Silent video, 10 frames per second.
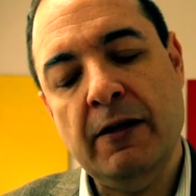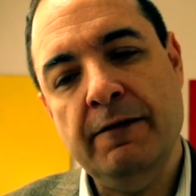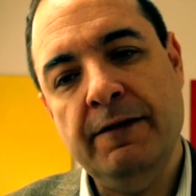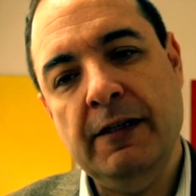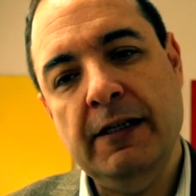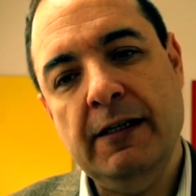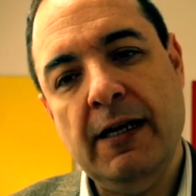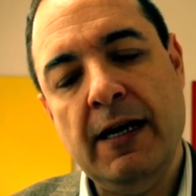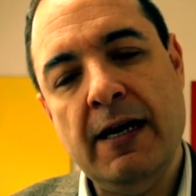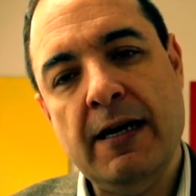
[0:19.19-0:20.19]
I could fill in,
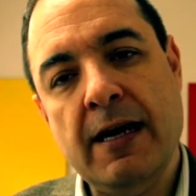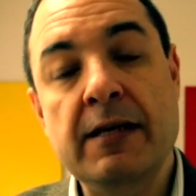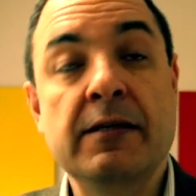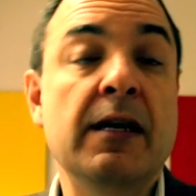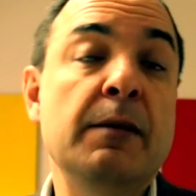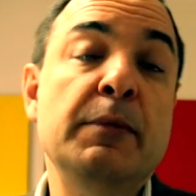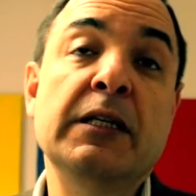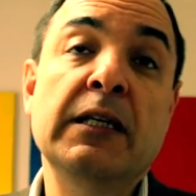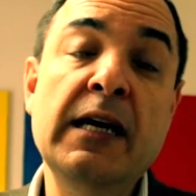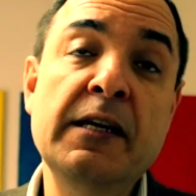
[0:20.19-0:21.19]
and I said I'd be
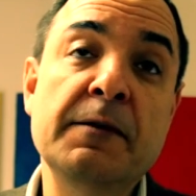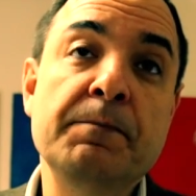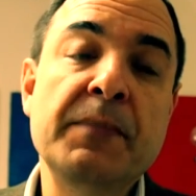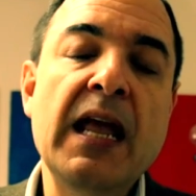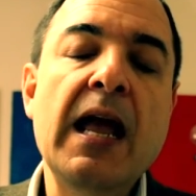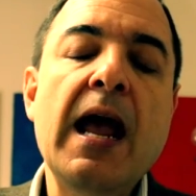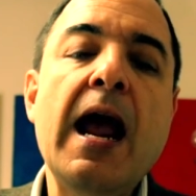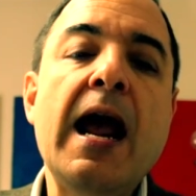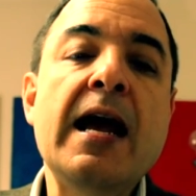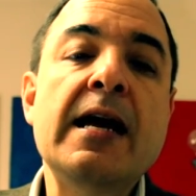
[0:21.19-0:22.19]
delighted.
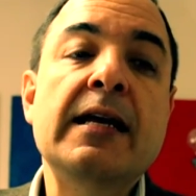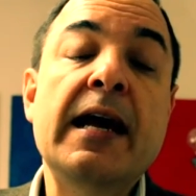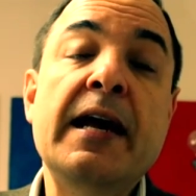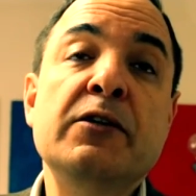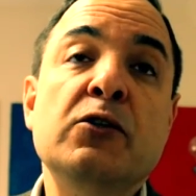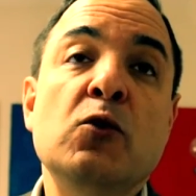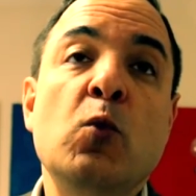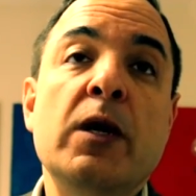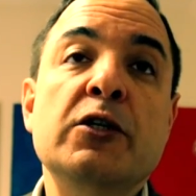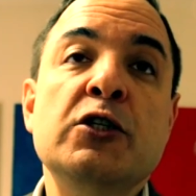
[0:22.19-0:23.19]
And I asked her
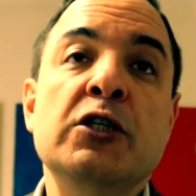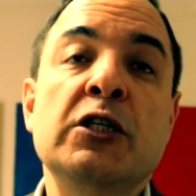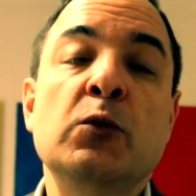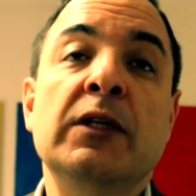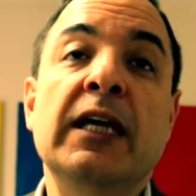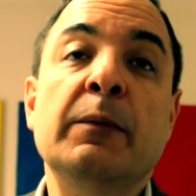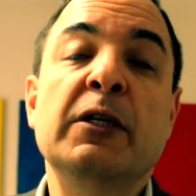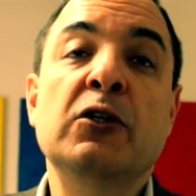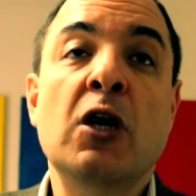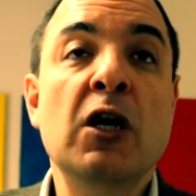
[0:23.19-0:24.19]
what she would like
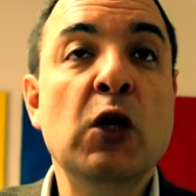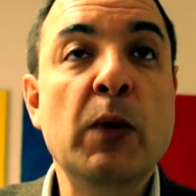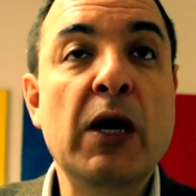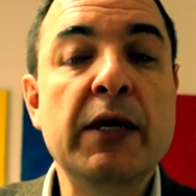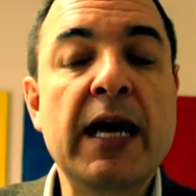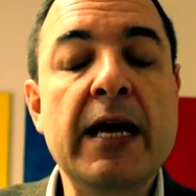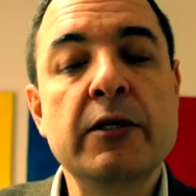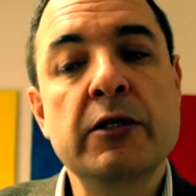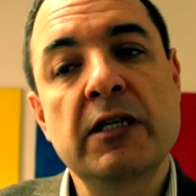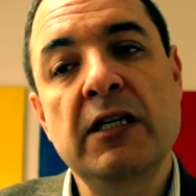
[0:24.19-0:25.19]
me to talk about,
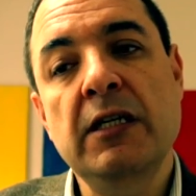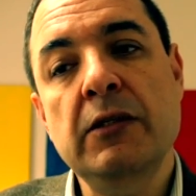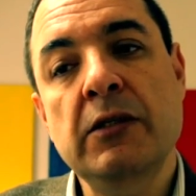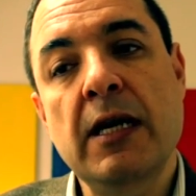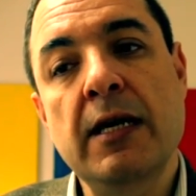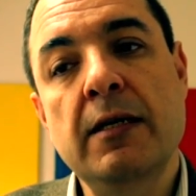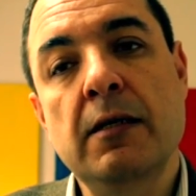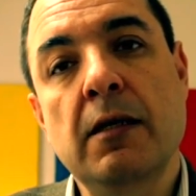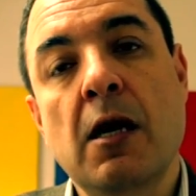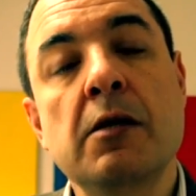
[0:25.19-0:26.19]
and she
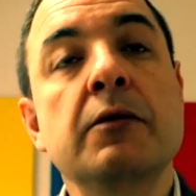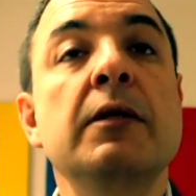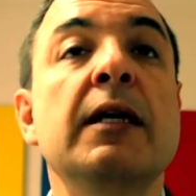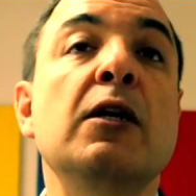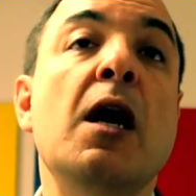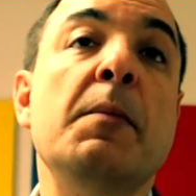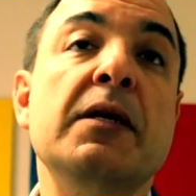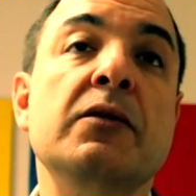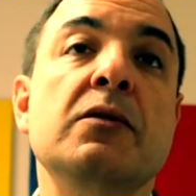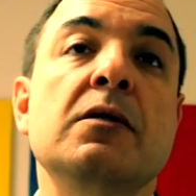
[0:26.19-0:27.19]
said Austrian
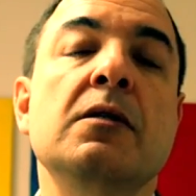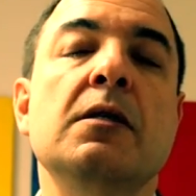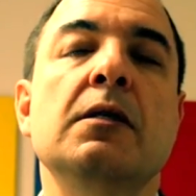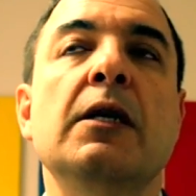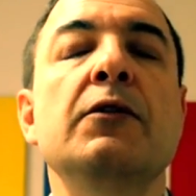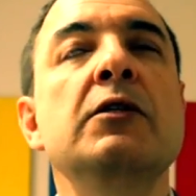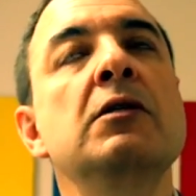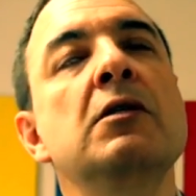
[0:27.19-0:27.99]
economics. Now, this